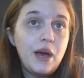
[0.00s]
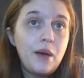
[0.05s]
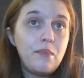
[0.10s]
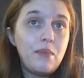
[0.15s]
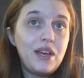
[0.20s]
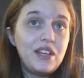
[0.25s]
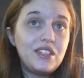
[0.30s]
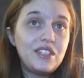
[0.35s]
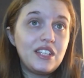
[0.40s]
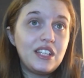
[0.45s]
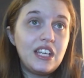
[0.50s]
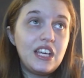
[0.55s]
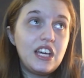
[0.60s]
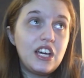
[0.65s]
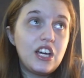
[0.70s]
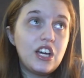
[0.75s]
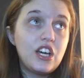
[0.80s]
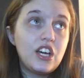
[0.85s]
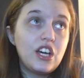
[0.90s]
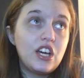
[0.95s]
basically
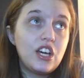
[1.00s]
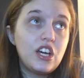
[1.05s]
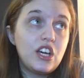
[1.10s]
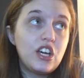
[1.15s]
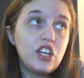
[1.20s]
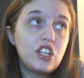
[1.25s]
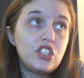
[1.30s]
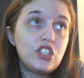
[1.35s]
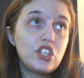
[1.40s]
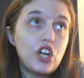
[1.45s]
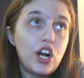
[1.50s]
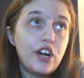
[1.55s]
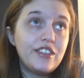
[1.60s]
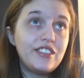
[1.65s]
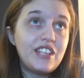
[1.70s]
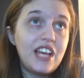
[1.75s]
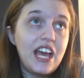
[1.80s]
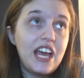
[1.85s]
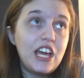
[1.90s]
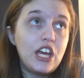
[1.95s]

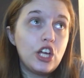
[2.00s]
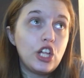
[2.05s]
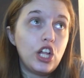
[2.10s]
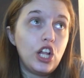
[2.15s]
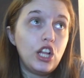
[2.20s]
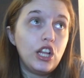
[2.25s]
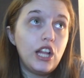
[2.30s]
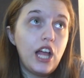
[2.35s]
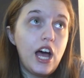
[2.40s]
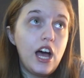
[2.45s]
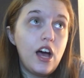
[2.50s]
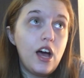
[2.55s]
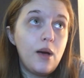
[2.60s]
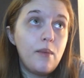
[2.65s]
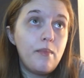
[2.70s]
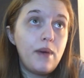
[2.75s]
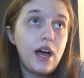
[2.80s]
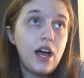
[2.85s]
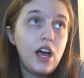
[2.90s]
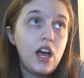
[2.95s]
starts a
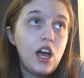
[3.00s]
club